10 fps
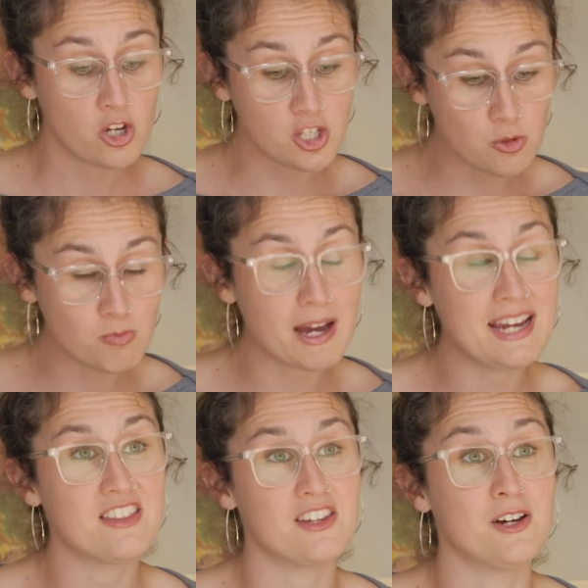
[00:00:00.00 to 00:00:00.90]
You
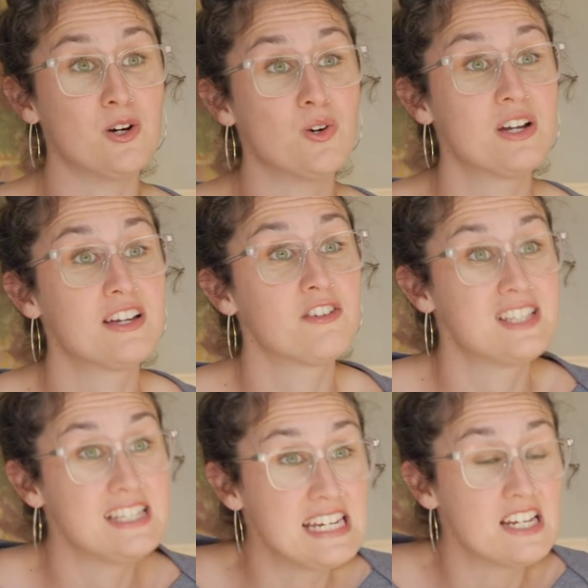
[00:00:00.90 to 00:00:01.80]
might, though,
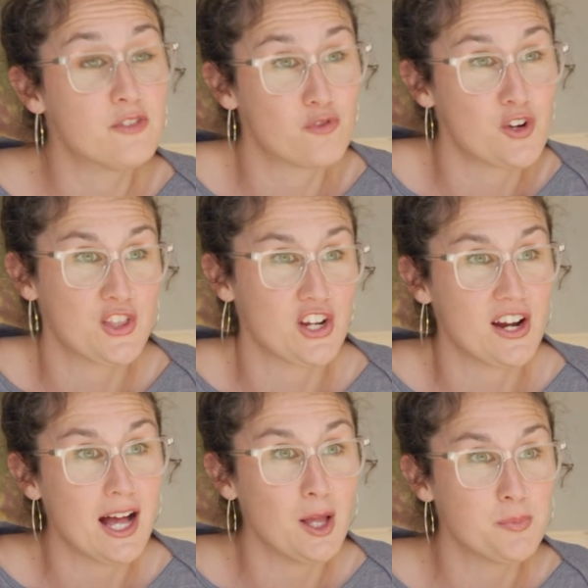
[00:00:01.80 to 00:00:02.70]
need further
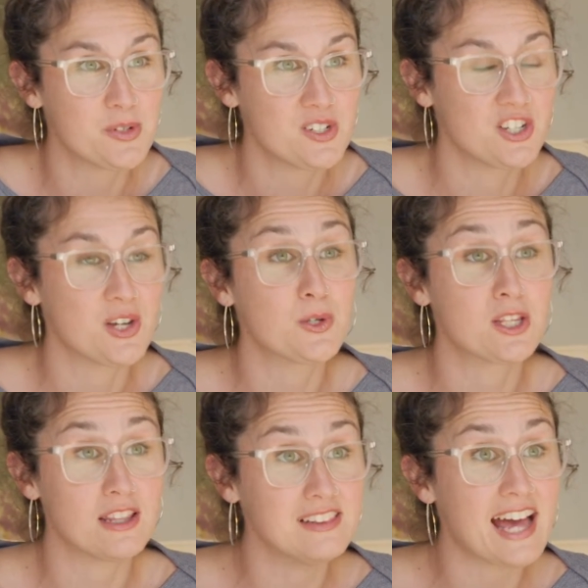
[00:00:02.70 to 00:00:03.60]
help to go to
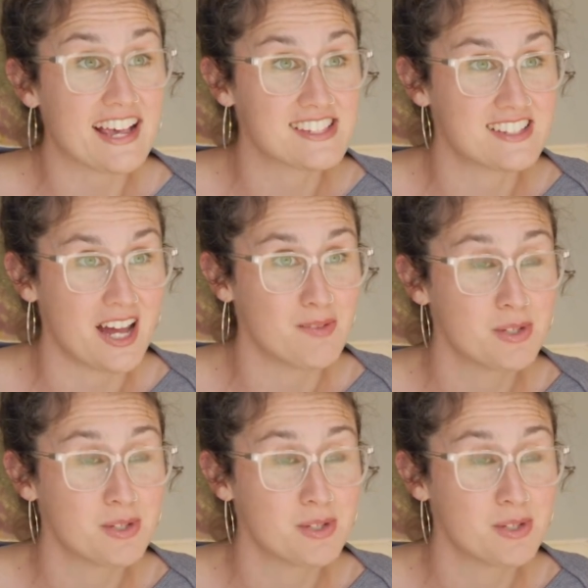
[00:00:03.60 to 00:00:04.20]
the last step.